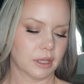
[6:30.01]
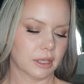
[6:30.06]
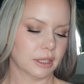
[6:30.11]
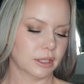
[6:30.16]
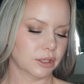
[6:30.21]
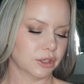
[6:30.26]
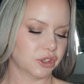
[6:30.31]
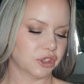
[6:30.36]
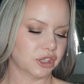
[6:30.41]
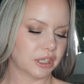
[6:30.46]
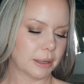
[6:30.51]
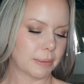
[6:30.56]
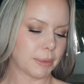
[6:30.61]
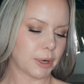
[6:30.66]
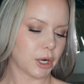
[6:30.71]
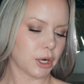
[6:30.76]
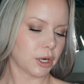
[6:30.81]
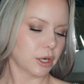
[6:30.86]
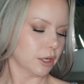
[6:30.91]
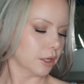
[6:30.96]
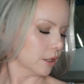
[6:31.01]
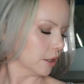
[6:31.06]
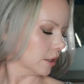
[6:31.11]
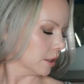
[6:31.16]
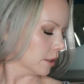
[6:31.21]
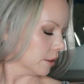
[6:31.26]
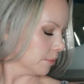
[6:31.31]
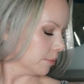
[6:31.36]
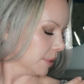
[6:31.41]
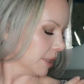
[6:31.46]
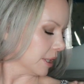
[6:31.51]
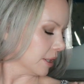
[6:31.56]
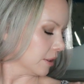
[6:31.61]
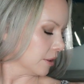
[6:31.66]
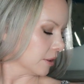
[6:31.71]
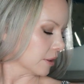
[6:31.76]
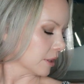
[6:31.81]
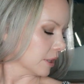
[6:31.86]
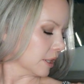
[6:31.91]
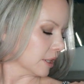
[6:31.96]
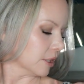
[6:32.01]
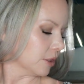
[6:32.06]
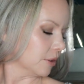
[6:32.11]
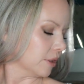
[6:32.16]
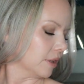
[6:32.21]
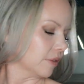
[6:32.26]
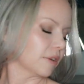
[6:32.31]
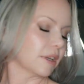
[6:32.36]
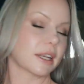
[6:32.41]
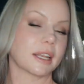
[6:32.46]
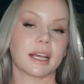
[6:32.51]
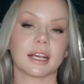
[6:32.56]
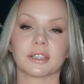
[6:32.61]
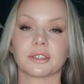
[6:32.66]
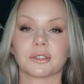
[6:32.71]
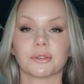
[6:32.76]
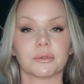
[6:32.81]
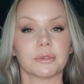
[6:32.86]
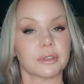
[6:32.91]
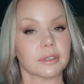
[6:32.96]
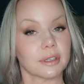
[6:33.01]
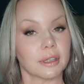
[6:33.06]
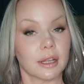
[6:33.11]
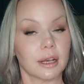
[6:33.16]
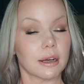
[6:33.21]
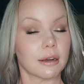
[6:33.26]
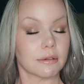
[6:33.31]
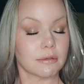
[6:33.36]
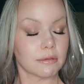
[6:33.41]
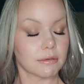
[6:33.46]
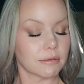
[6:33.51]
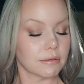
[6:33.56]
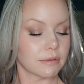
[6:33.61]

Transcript: little shimmer, make you look like you have a natural glow.